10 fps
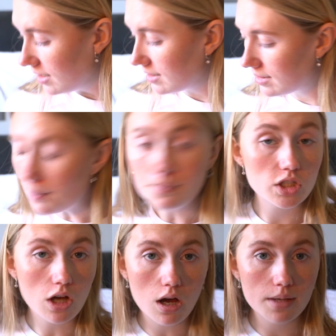
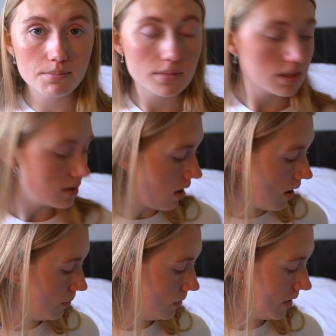sometimes
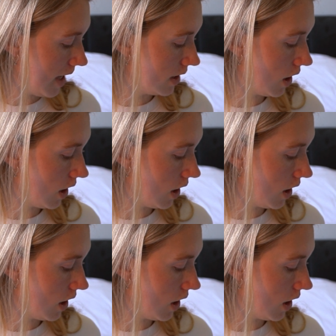I will then